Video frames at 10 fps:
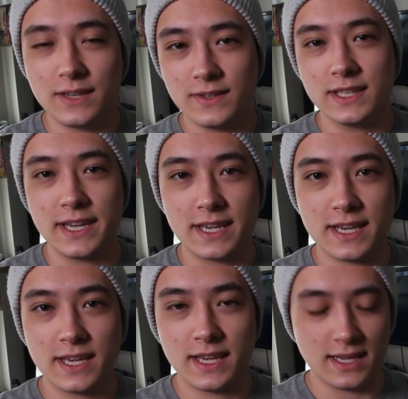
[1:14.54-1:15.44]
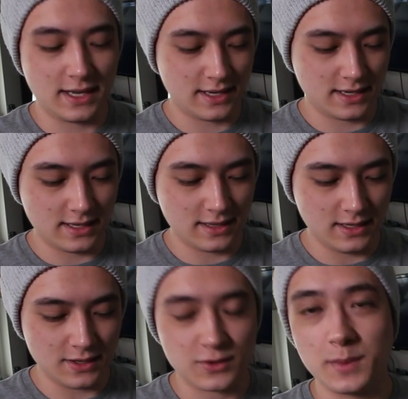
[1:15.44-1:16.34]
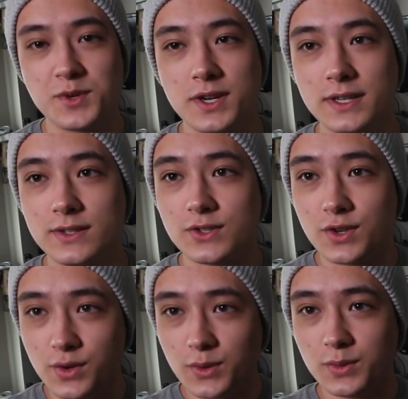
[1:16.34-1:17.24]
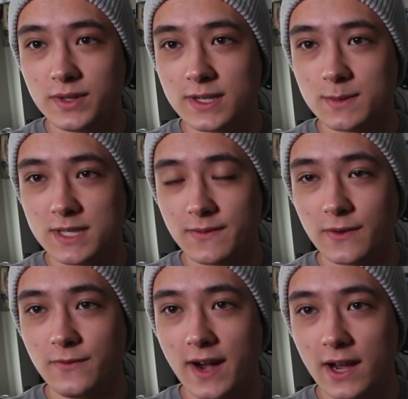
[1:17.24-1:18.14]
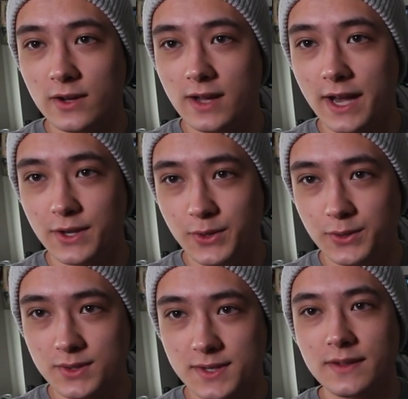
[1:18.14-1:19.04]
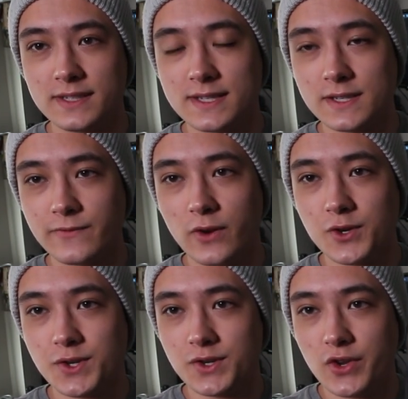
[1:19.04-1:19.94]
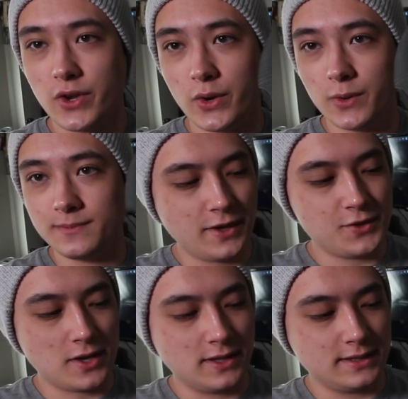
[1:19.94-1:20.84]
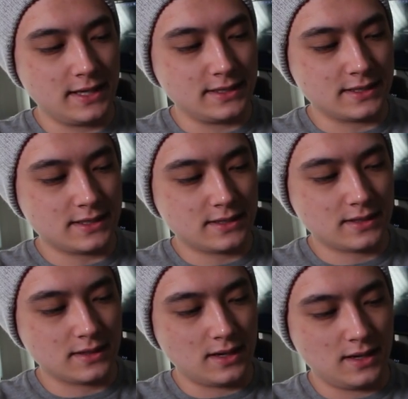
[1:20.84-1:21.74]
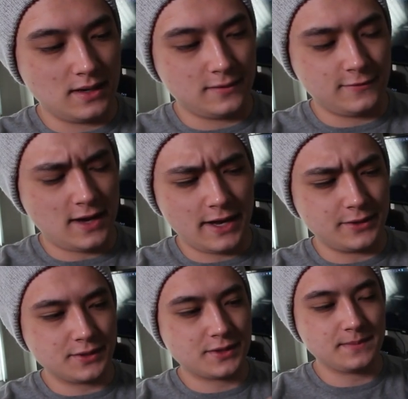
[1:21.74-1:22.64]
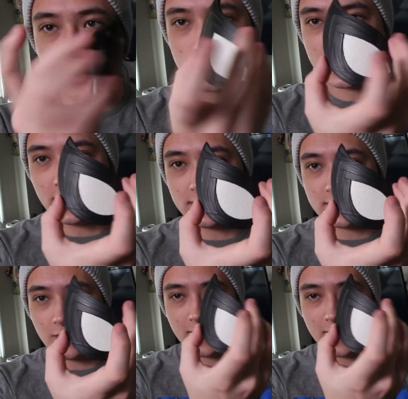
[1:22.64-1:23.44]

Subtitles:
leave a link in the description to this specific file I used. Now this is version 2 facial and lens files. Of course, the lenses are